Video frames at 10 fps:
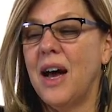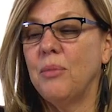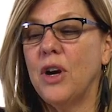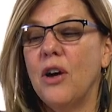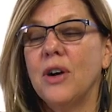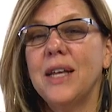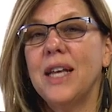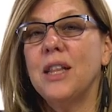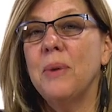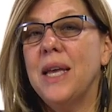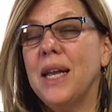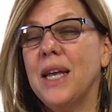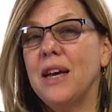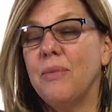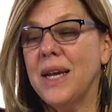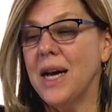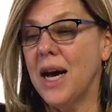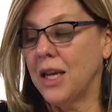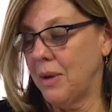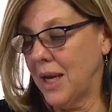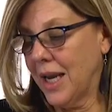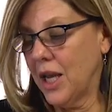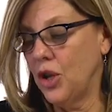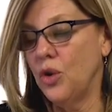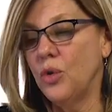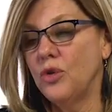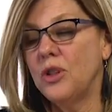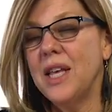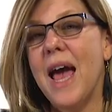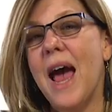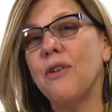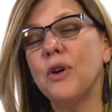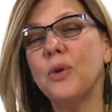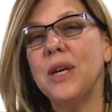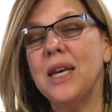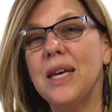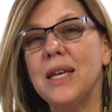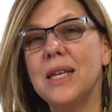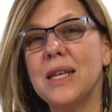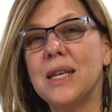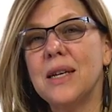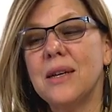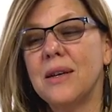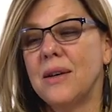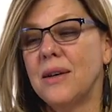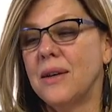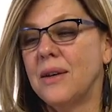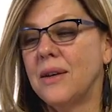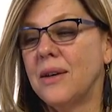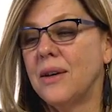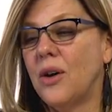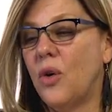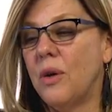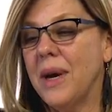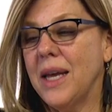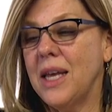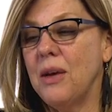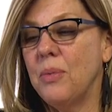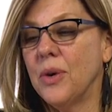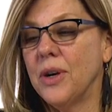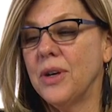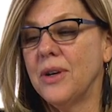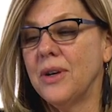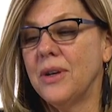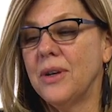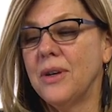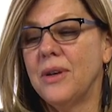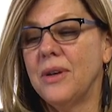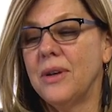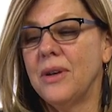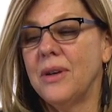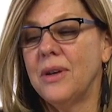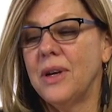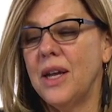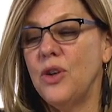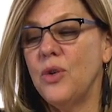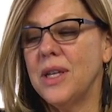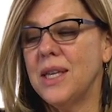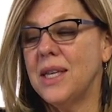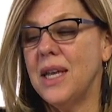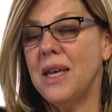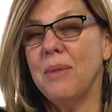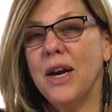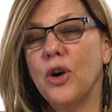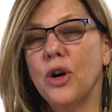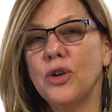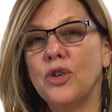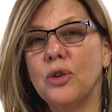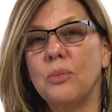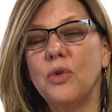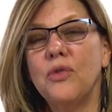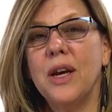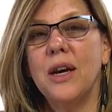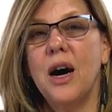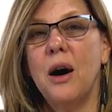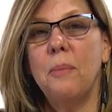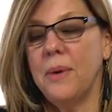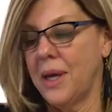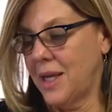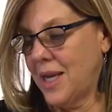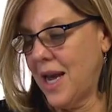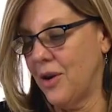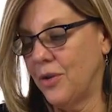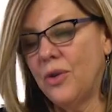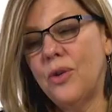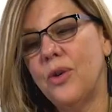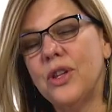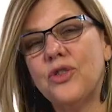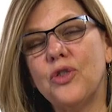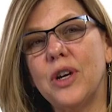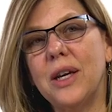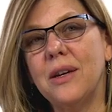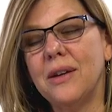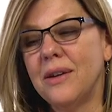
I'm currently at the beginning of my document, and I can use the arrow keys on my keyboard. And you can see my cursor moving up and down on the screen.